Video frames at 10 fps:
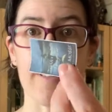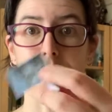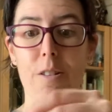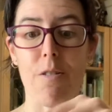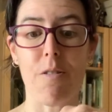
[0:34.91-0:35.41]

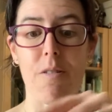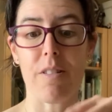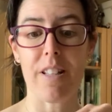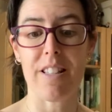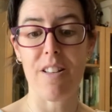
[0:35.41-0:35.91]
So
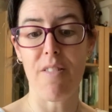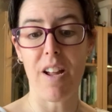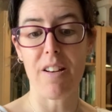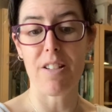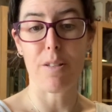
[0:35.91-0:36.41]
let's see if I
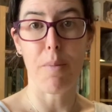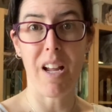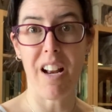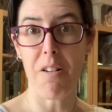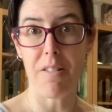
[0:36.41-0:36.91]
could just pick
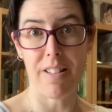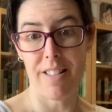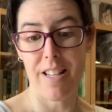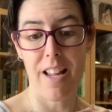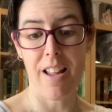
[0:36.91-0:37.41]
it out and
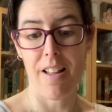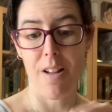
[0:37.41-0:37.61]
see